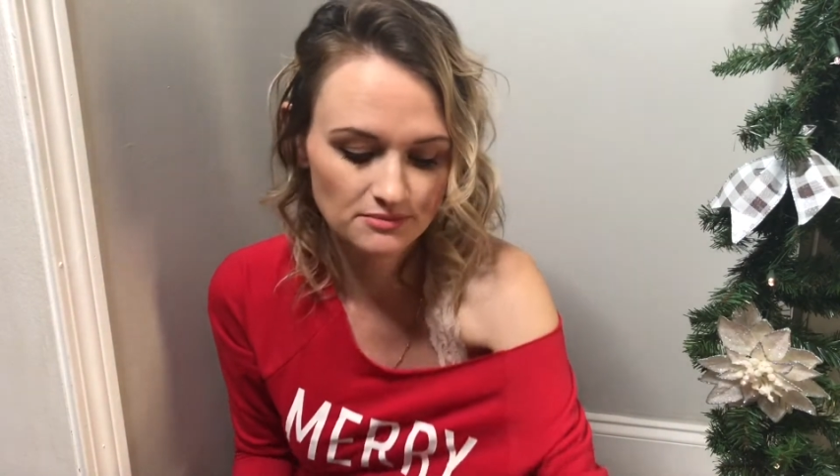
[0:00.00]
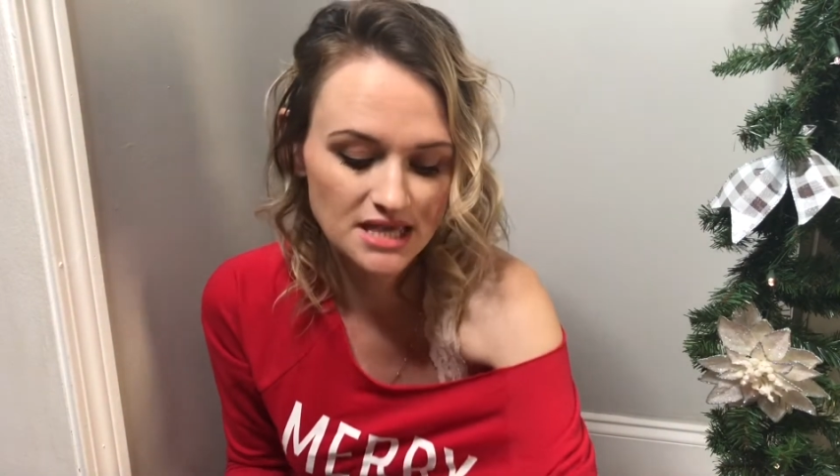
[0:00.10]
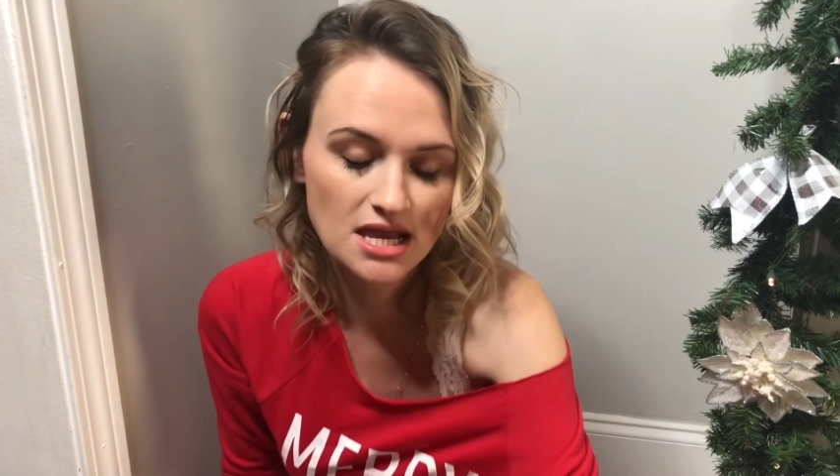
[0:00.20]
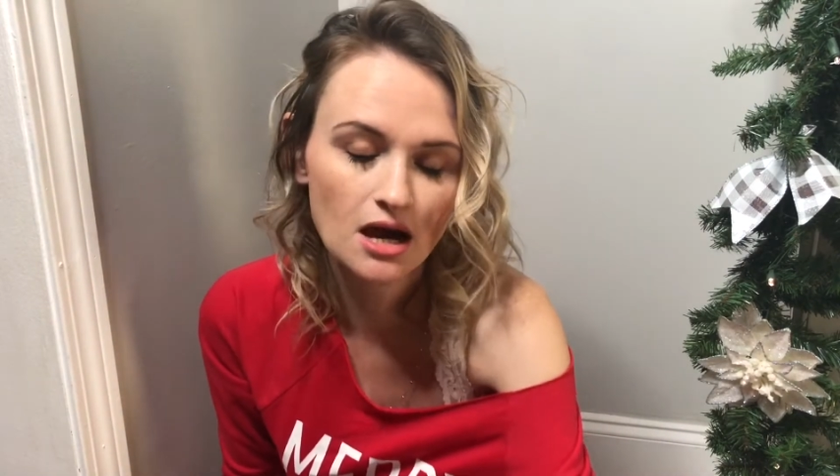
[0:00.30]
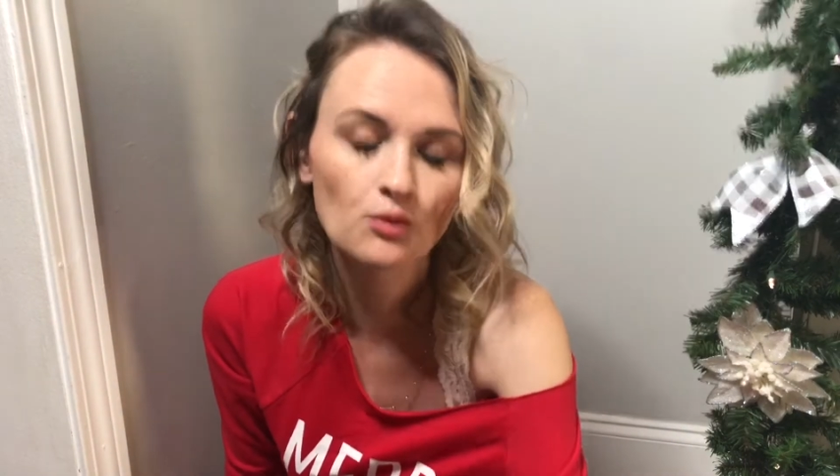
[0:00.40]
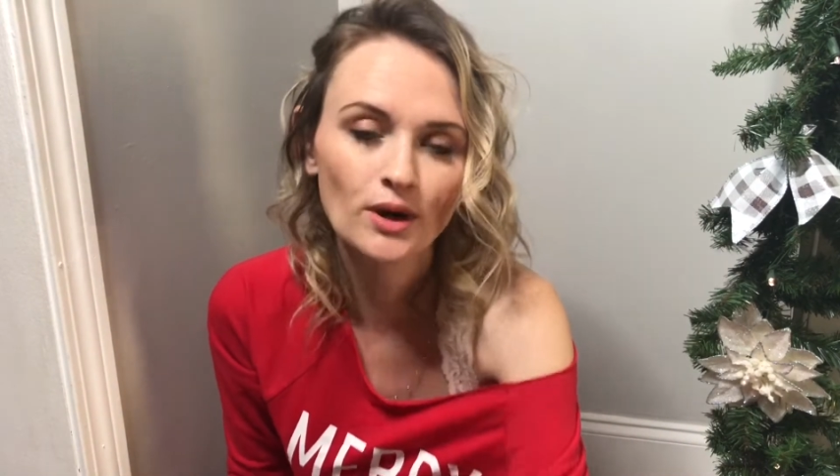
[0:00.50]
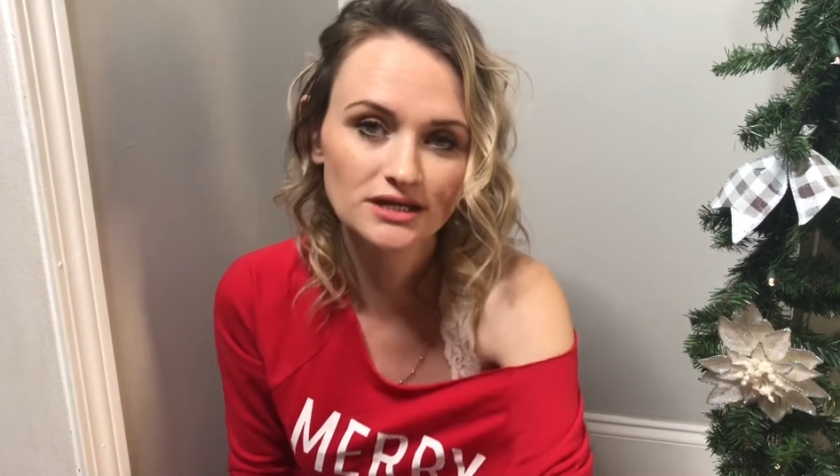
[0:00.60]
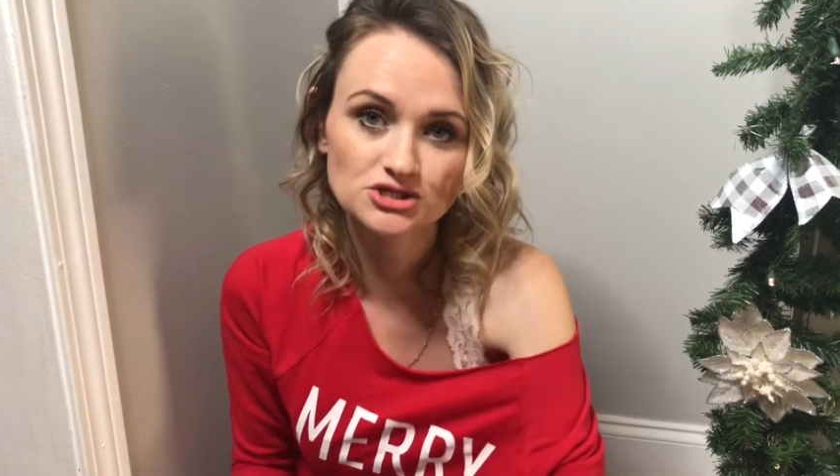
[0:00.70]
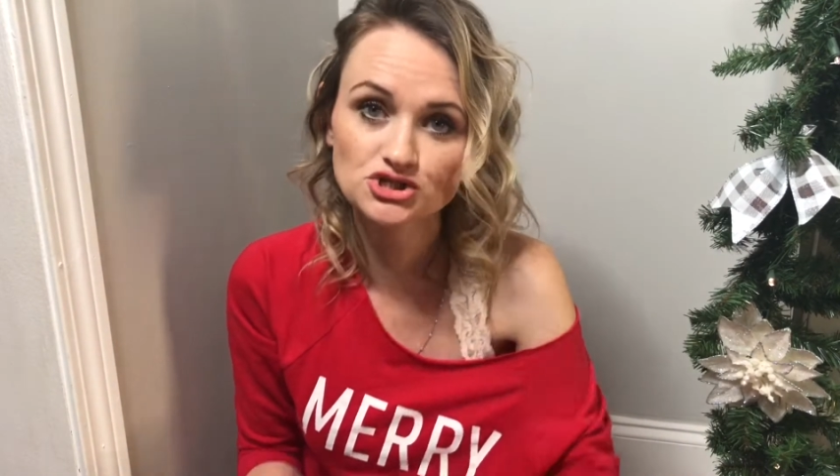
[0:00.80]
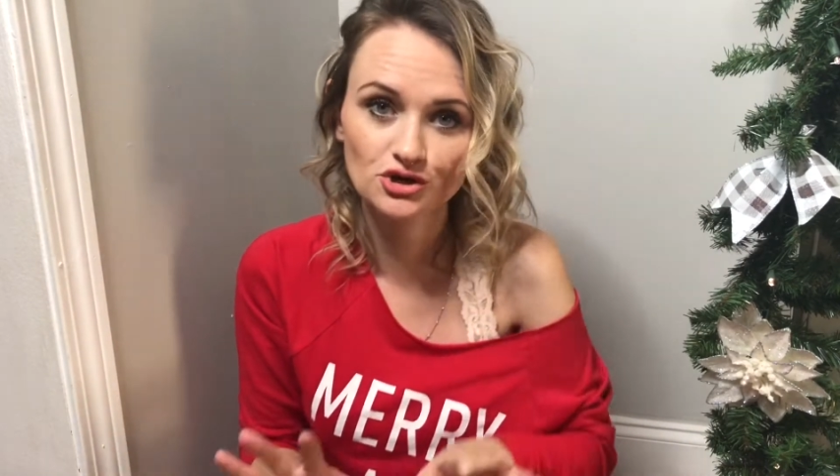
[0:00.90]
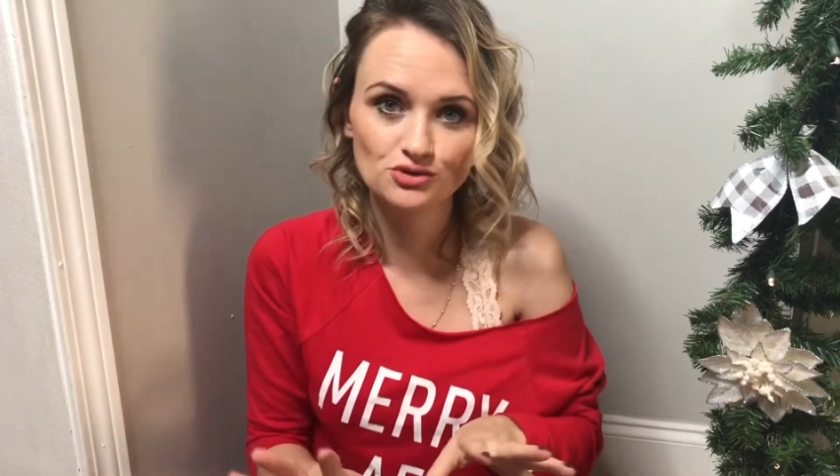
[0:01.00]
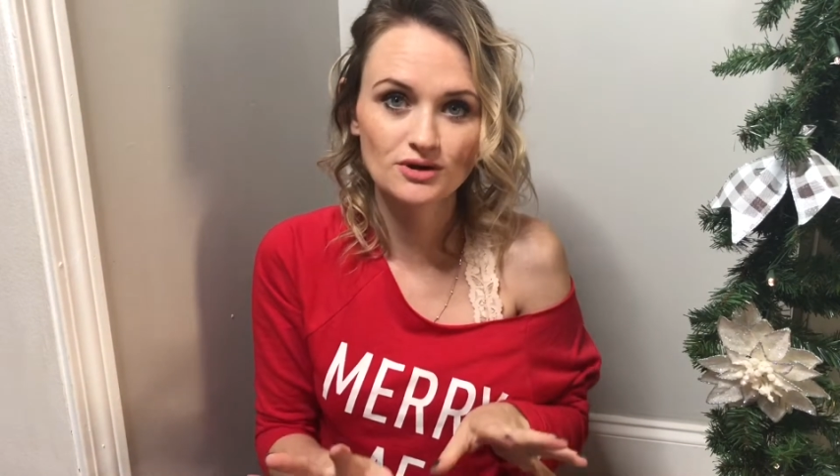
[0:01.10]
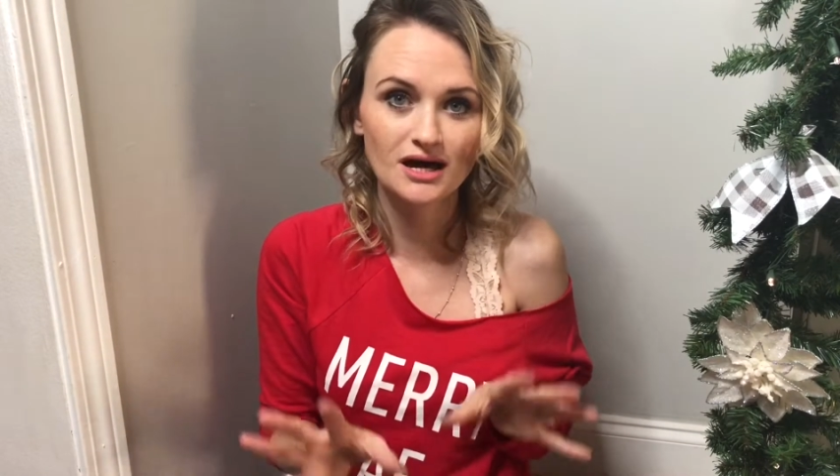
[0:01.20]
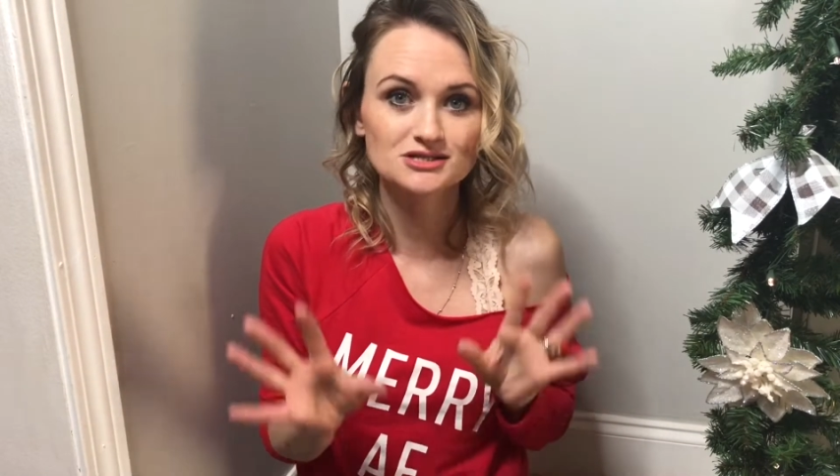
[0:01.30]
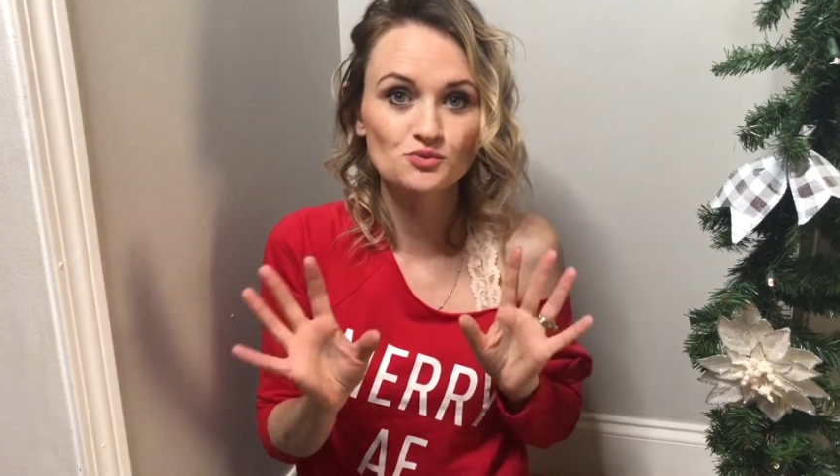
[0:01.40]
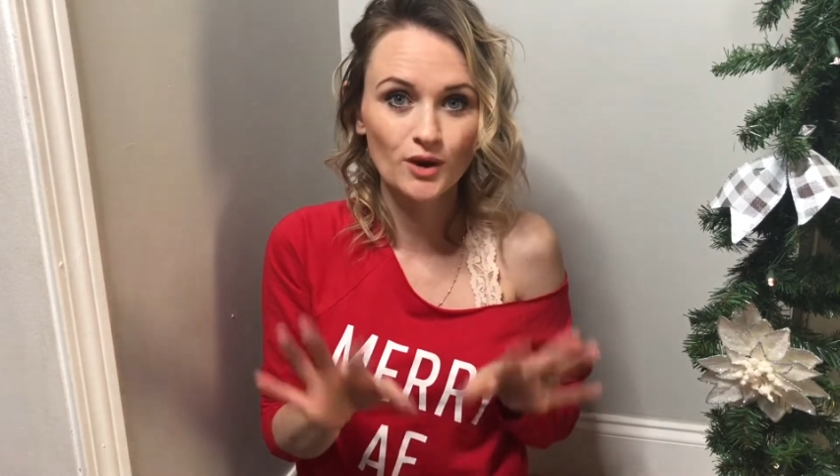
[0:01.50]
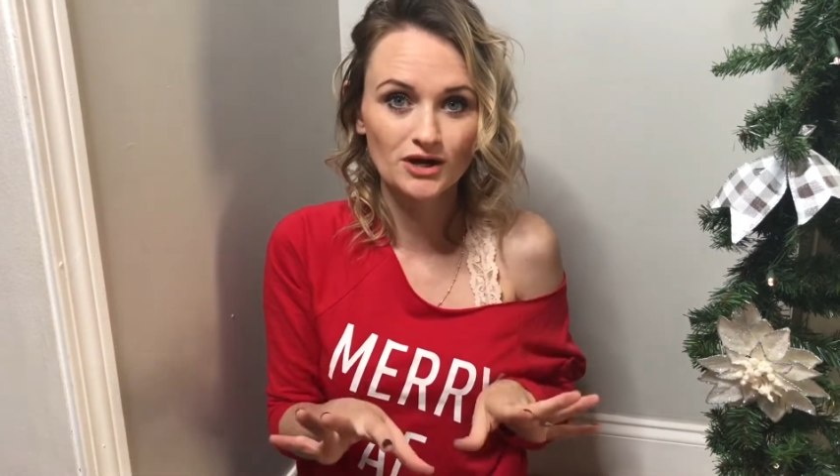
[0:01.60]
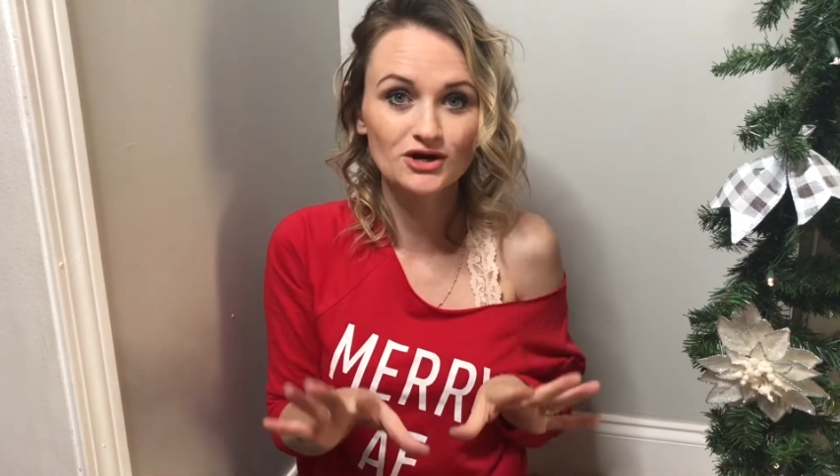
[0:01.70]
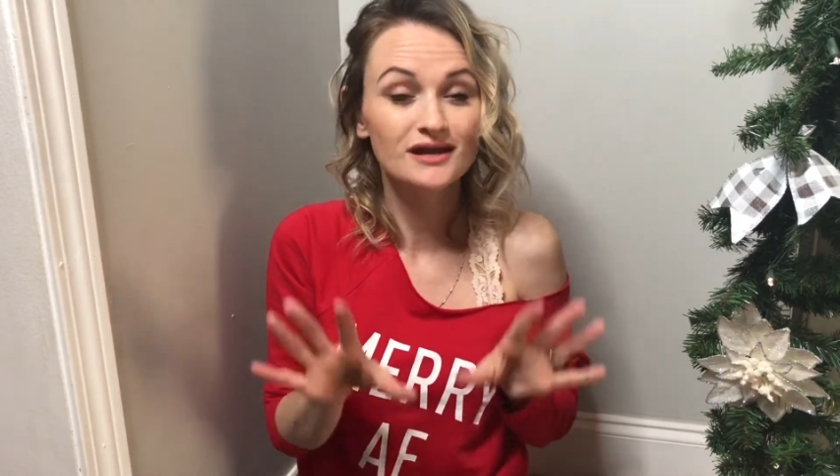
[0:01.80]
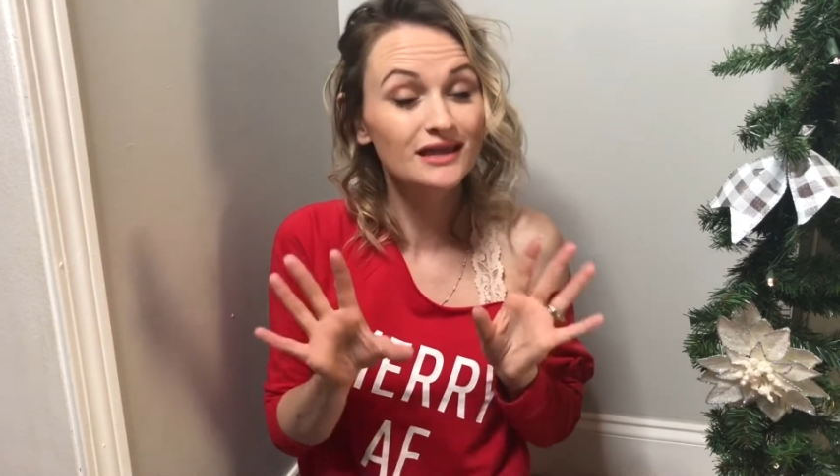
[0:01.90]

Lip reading: Cannot wait to show you guys where